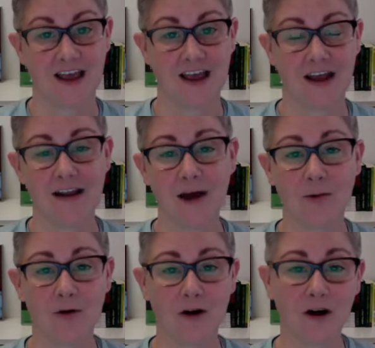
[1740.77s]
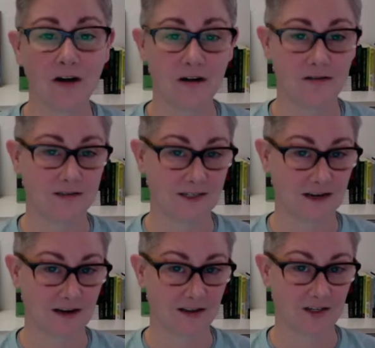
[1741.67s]
And now we're all
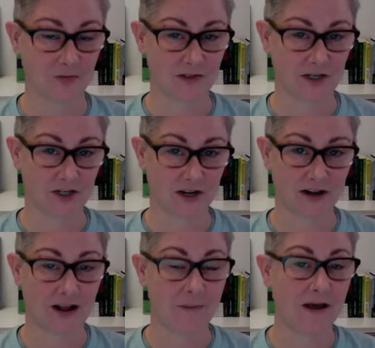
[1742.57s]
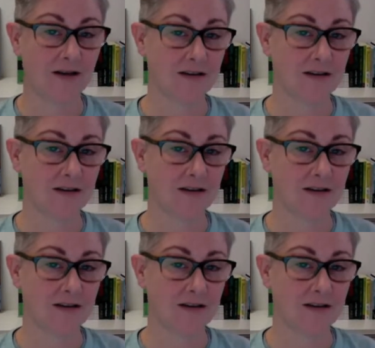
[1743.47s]
stuck in this position. And I'm not